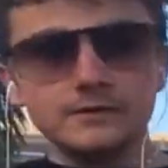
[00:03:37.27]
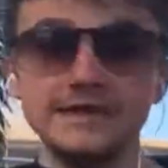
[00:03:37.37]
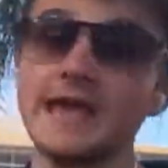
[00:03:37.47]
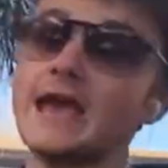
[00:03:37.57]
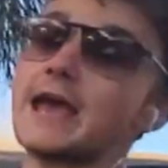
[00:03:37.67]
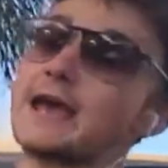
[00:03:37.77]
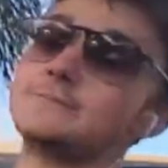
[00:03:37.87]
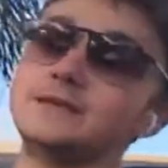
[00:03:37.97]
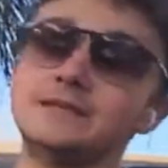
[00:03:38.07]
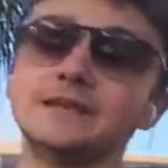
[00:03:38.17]
Yeah, I
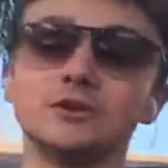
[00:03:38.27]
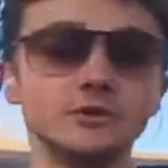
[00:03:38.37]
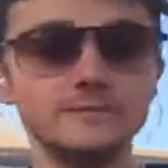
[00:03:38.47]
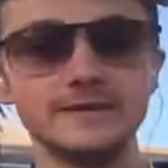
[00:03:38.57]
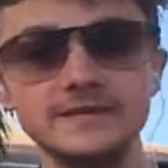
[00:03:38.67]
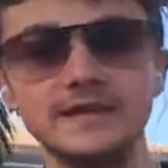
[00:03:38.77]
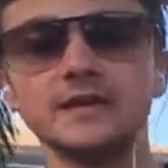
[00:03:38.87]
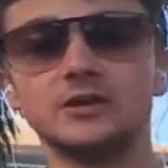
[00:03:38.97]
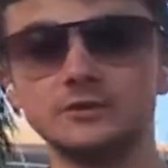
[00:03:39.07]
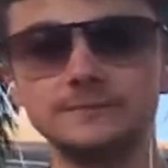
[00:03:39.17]
mean, it could be.
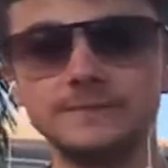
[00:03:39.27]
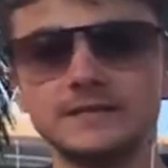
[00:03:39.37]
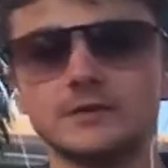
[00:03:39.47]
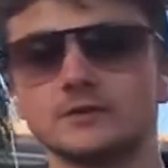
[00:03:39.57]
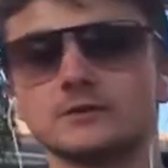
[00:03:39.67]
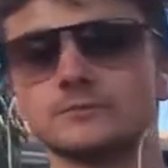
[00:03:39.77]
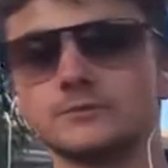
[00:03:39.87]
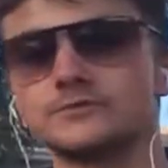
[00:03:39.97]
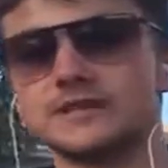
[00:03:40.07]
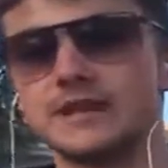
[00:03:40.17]
It could be Colonel
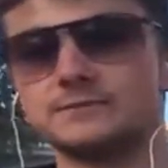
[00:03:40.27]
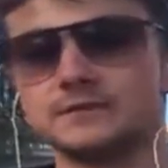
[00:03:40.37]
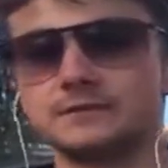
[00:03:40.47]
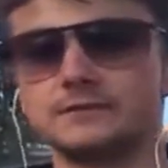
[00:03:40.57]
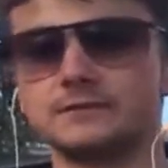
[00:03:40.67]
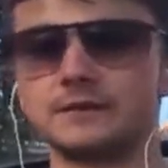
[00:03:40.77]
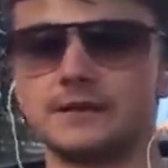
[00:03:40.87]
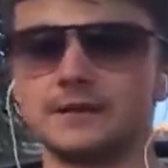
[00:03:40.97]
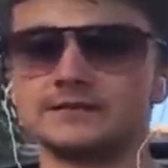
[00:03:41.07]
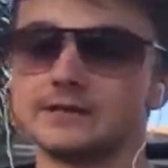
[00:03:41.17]
Bruce Hampton.
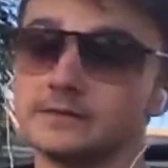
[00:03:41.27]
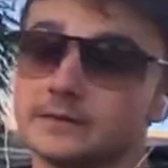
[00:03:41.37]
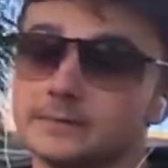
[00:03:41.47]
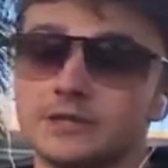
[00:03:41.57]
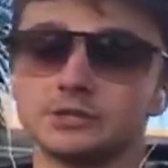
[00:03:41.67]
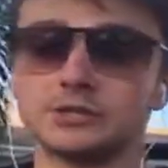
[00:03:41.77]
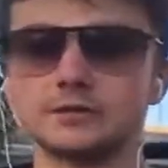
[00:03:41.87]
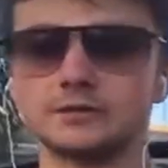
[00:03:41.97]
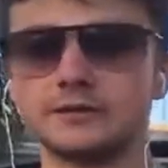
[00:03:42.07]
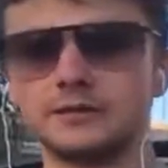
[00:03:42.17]
Tell the
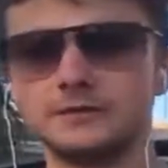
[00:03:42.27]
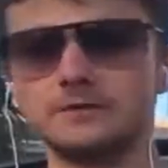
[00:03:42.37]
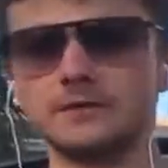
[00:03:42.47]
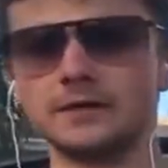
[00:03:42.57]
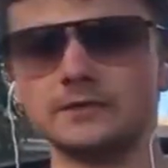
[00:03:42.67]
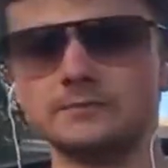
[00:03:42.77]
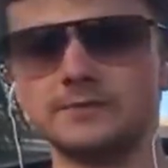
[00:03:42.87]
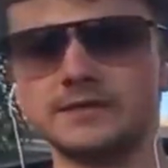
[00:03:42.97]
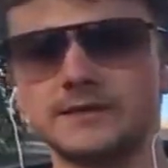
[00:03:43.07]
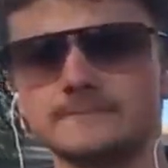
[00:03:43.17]
commissioner. It could
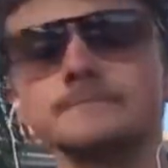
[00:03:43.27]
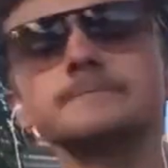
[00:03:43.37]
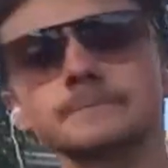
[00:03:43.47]
be him.